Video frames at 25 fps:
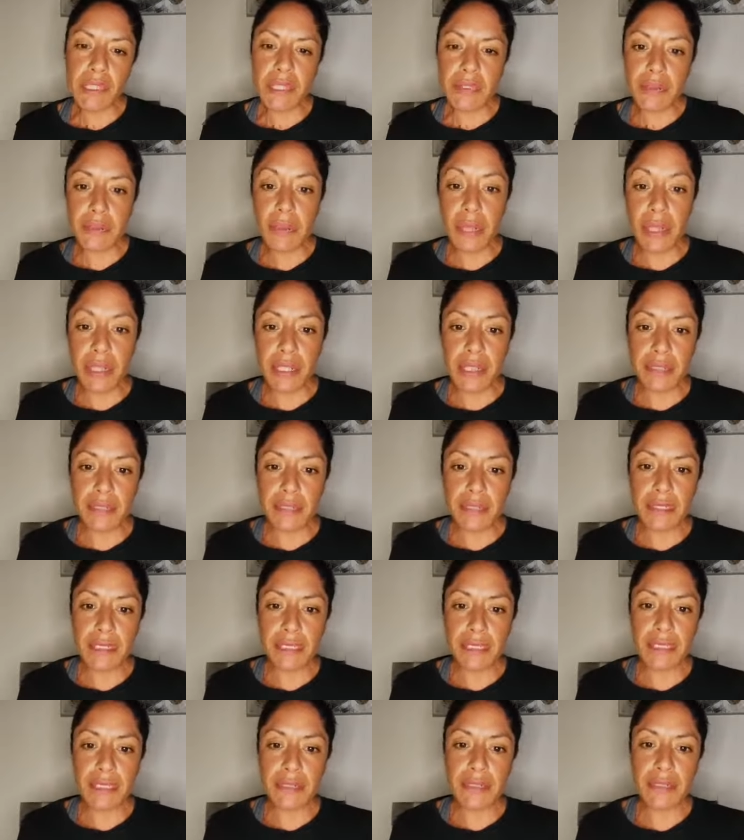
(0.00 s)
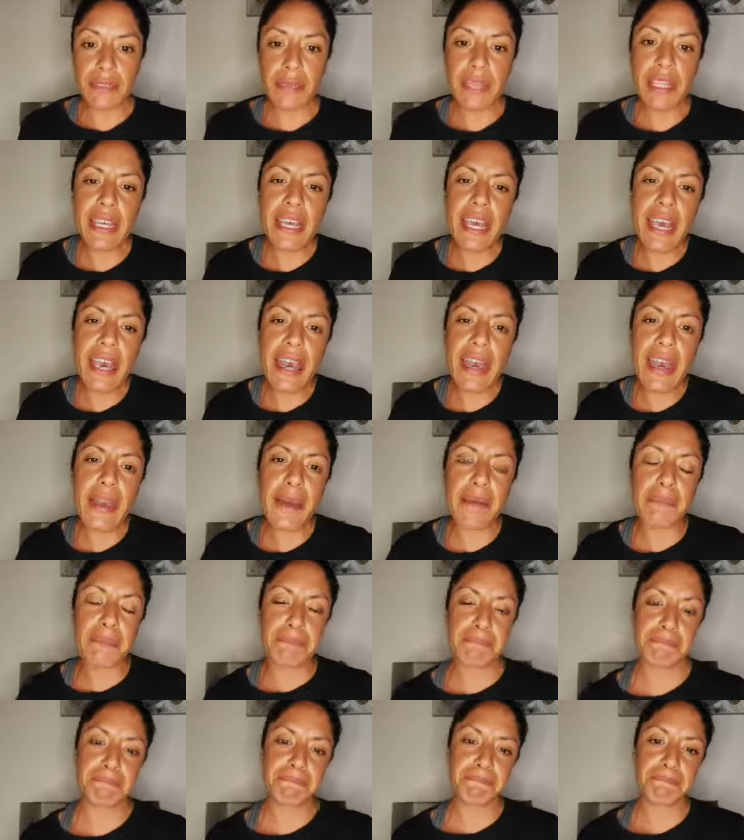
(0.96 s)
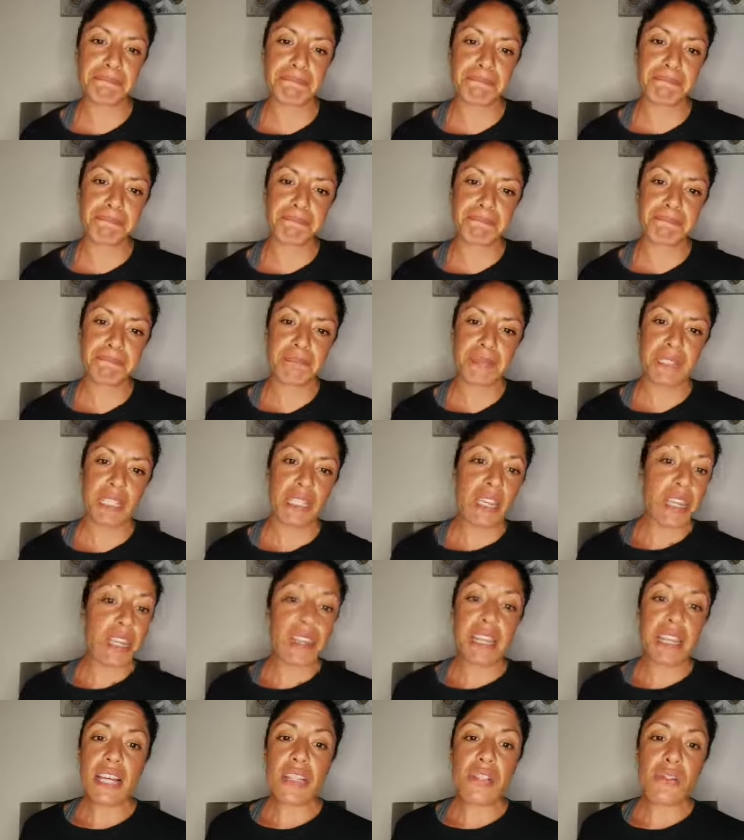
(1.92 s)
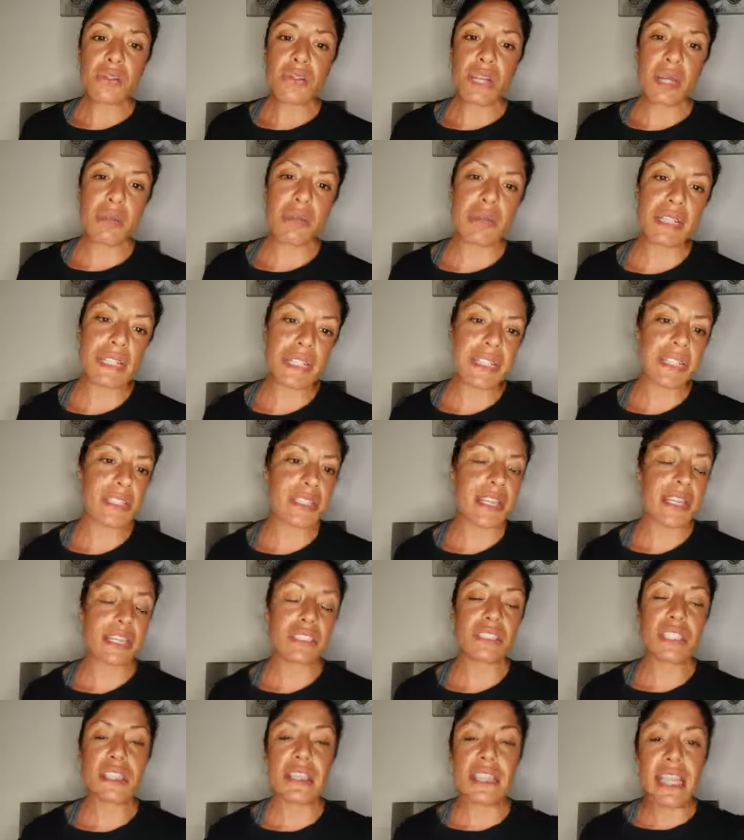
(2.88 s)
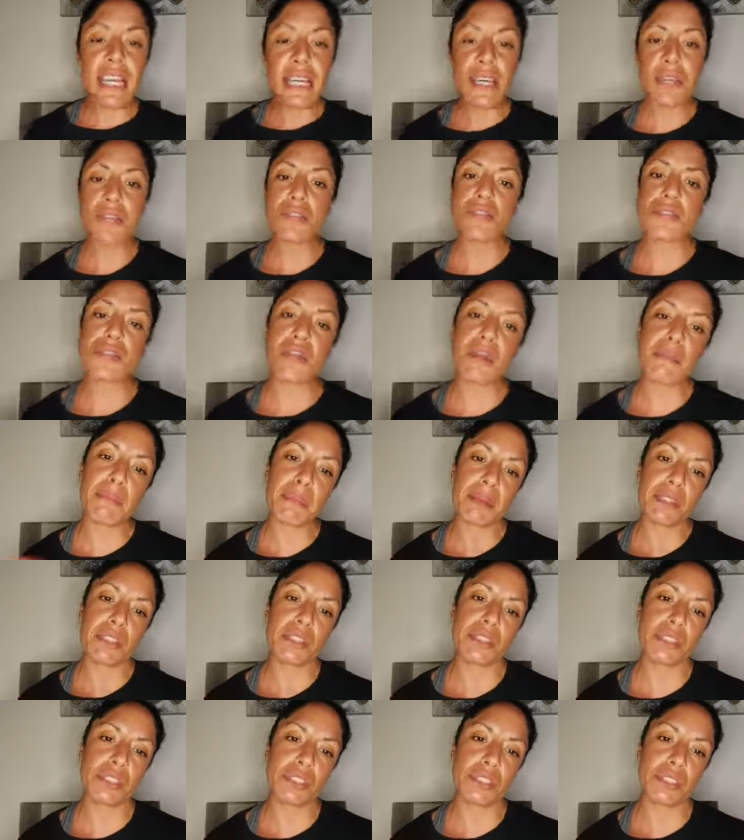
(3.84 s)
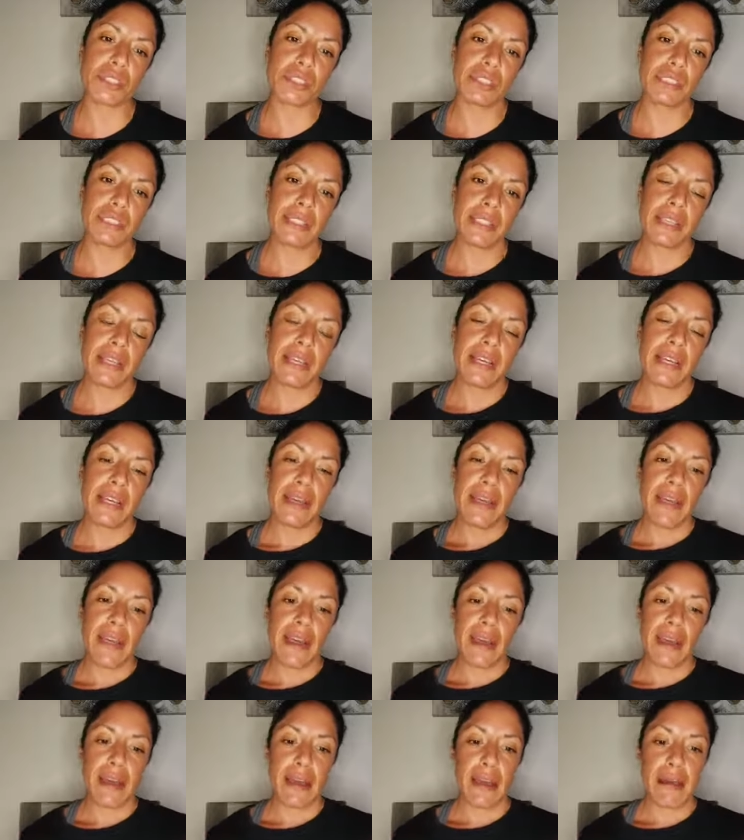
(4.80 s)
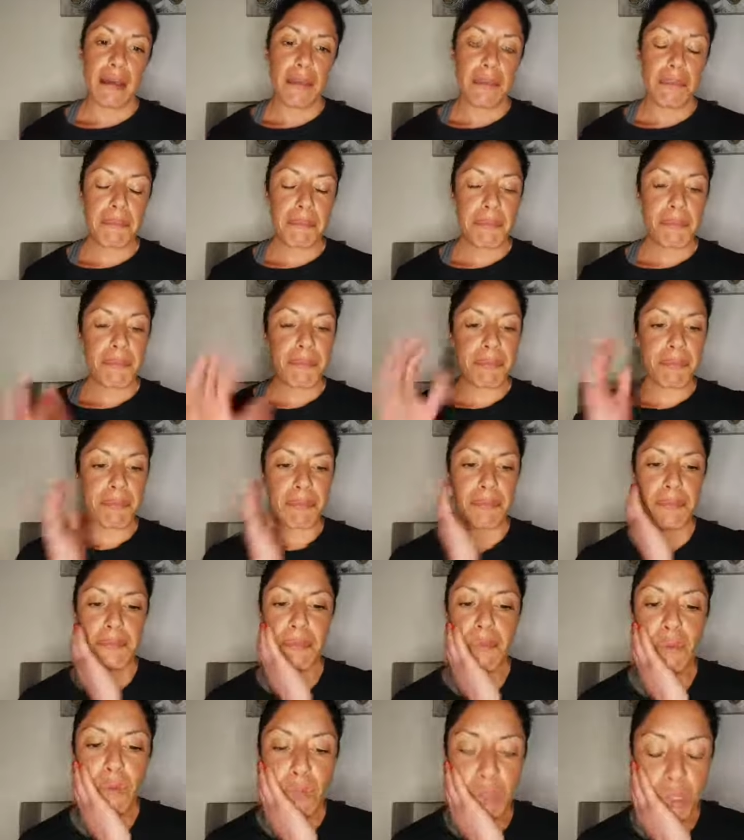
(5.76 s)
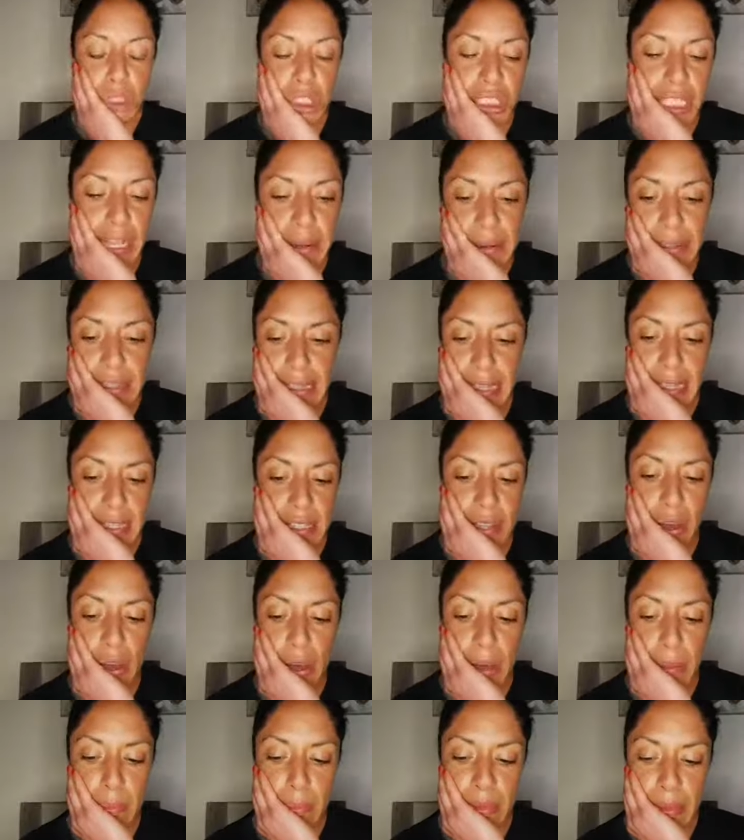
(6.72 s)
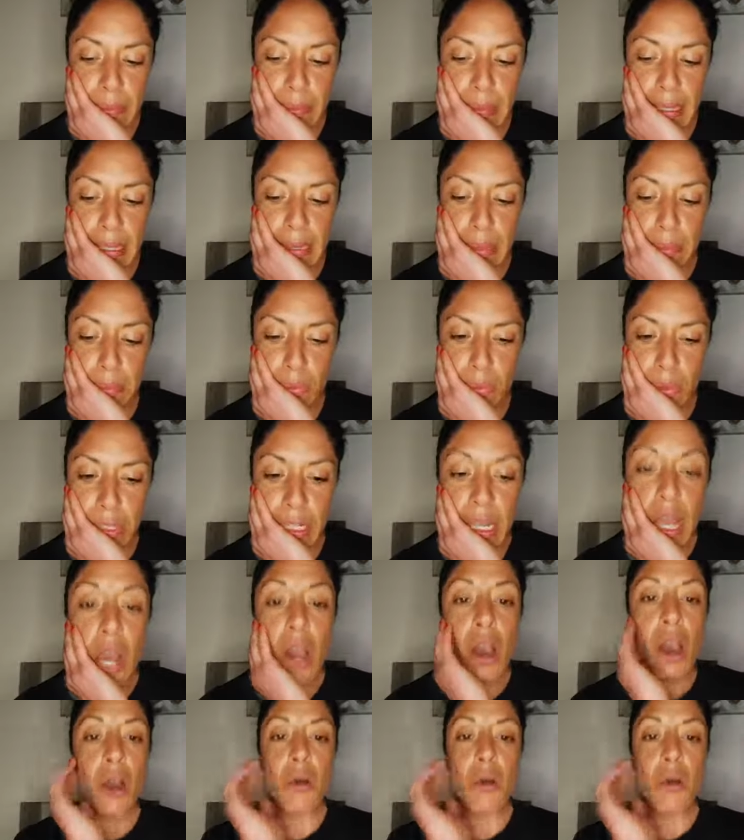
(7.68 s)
what else? Yeah, that's all I wanted to say. So, thank you so much um, for sharing that time with me in the morning.